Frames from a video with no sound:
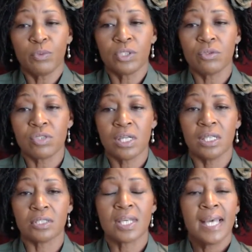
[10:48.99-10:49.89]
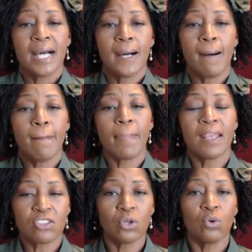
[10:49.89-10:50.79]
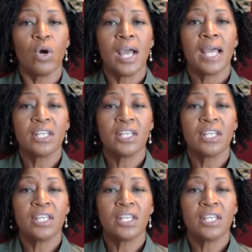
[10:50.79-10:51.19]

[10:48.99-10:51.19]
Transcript: Um, and so, you know, there's a lot of